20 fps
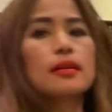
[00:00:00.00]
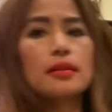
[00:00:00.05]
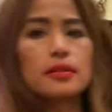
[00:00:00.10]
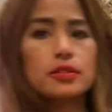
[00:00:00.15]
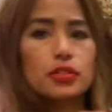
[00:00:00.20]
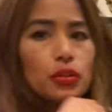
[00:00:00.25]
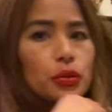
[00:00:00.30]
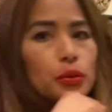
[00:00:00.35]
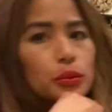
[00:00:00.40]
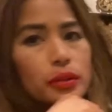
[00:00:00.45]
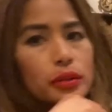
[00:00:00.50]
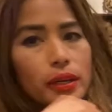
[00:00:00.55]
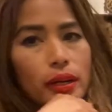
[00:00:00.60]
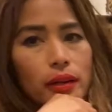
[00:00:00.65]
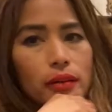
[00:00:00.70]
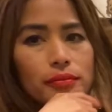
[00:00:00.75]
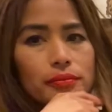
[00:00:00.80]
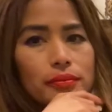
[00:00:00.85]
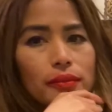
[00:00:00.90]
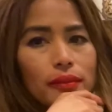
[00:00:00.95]
So, you know.
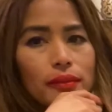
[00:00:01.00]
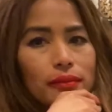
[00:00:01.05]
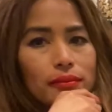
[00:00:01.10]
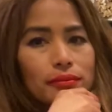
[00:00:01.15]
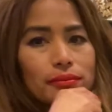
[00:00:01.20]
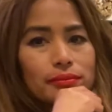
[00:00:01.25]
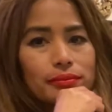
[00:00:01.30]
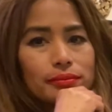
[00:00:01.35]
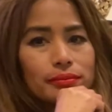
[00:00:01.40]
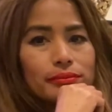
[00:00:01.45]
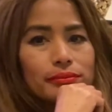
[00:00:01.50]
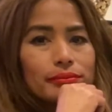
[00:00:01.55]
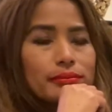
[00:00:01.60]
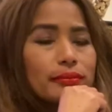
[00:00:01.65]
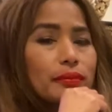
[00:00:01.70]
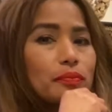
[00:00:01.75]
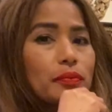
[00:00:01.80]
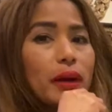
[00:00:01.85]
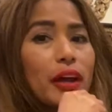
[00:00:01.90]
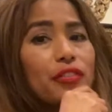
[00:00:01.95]

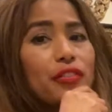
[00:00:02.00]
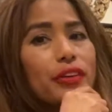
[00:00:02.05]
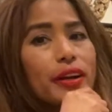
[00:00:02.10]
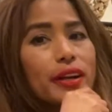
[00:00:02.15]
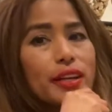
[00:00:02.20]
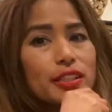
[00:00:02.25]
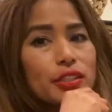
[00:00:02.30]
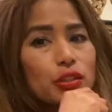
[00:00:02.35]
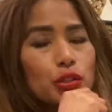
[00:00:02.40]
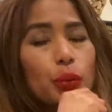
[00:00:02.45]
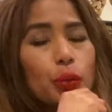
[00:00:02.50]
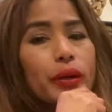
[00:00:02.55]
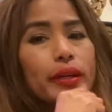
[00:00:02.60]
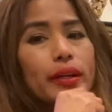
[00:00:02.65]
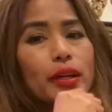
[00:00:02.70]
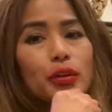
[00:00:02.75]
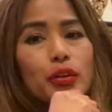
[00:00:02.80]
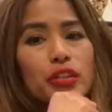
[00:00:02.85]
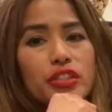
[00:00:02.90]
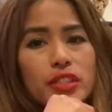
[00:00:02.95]
My friend is doing
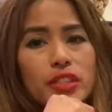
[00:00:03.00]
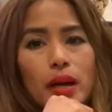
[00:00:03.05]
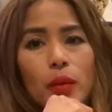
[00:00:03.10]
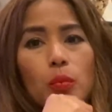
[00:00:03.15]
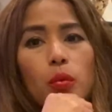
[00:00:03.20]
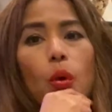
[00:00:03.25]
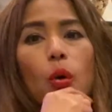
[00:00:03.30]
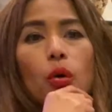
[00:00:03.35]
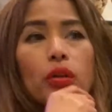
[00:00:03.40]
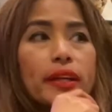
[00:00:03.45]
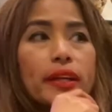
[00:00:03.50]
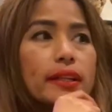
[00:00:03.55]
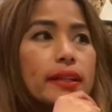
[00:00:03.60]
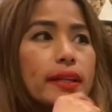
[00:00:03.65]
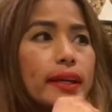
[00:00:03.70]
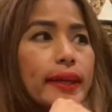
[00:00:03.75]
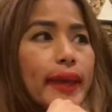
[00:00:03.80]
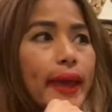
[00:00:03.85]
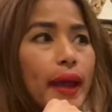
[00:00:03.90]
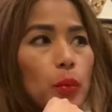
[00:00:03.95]
a good job holding
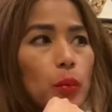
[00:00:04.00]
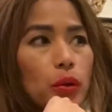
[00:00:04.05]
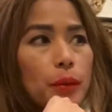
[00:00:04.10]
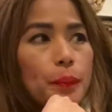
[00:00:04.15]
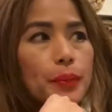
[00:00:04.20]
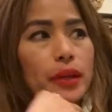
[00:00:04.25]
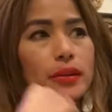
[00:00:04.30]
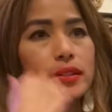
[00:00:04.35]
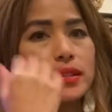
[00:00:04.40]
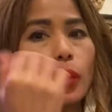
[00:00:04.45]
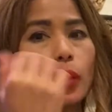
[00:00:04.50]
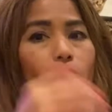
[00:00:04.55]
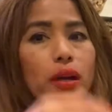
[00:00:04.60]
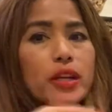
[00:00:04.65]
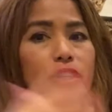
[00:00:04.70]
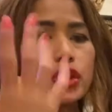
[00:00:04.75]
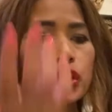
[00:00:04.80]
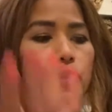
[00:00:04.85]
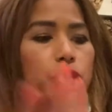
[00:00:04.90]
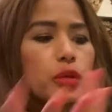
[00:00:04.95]
the camera because I want
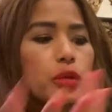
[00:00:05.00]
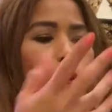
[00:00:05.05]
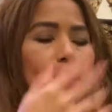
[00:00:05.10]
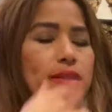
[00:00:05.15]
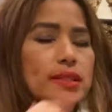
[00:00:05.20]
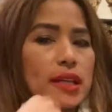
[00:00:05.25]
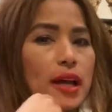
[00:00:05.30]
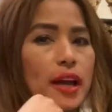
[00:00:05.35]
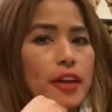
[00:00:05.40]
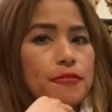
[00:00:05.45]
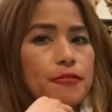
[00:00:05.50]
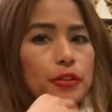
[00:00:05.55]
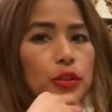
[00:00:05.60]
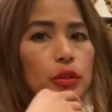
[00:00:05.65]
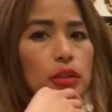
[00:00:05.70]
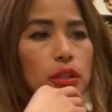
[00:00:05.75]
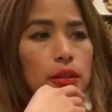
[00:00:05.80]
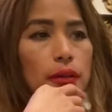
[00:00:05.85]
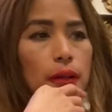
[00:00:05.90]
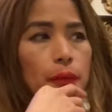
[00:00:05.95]
to show you what Thai food
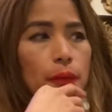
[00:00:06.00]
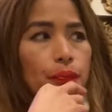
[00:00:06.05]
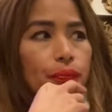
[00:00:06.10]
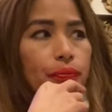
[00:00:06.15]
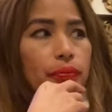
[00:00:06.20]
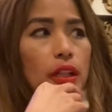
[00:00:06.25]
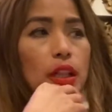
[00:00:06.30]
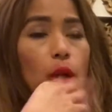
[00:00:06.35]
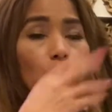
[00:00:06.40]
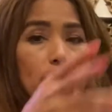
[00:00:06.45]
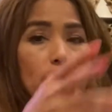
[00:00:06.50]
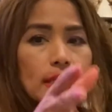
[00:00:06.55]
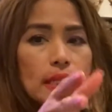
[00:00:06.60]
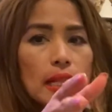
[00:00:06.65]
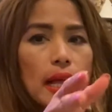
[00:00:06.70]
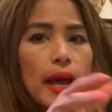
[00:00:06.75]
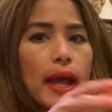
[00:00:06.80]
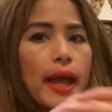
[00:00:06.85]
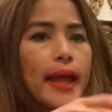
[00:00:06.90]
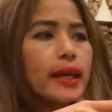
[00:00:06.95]
looks
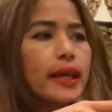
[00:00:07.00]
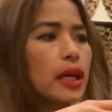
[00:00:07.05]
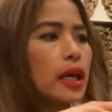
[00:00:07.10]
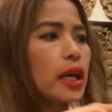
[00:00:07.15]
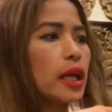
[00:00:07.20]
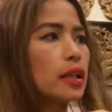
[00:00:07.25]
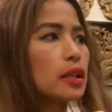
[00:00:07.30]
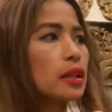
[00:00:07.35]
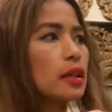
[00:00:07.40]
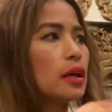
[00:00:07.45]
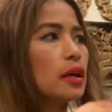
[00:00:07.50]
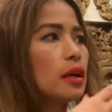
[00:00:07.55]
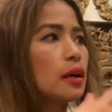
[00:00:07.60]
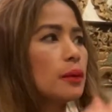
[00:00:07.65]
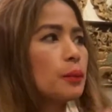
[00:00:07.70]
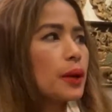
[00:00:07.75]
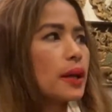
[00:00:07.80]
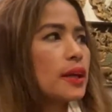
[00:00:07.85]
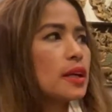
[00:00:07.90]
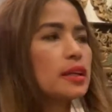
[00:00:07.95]
like and
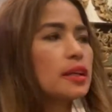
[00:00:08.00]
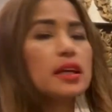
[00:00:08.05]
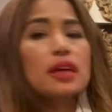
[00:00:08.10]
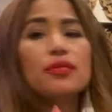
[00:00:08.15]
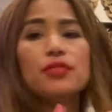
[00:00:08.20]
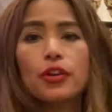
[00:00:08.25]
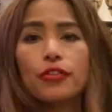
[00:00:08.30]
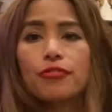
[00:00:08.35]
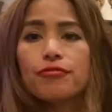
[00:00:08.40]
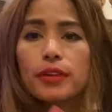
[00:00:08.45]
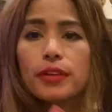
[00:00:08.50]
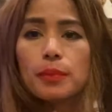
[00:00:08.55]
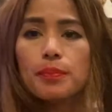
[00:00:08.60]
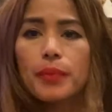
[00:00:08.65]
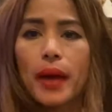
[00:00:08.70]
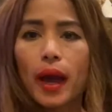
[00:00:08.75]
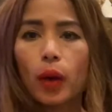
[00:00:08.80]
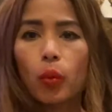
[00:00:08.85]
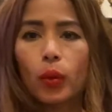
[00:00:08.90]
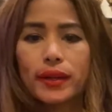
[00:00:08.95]
I'm gonna give you a
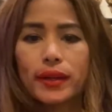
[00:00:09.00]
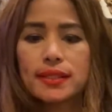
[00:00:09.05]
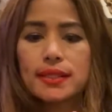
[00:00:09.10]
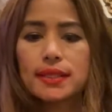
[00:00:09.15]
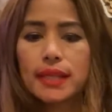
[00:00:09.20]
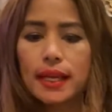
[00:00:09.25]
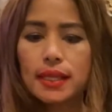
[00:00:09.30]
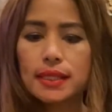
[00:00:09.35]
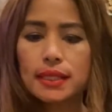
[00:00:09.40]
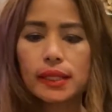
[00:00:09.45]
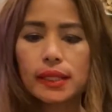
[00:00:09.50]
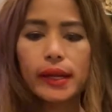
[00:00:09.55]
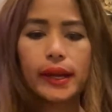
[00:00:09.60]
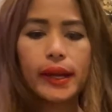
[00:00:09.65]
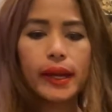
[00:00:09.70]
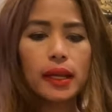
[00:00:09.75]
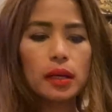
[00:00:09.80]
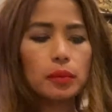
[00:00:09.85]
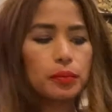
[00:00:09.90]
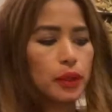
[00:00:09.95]
feedback what it tastes
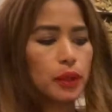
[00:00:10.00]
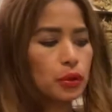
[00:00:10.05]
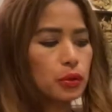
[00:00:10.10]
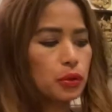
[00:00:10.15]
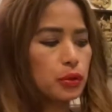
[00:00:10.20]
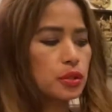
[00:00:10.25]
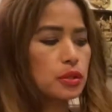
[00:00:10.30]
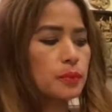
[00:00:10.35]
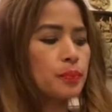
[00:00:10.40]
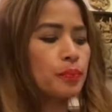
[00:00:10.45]
like because